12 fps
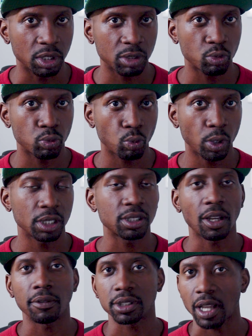It's one of the
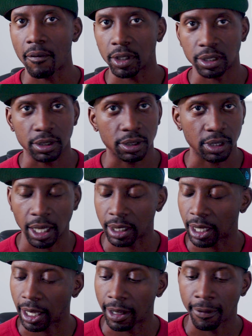toughest conversations I had
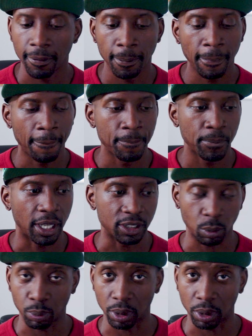to have as a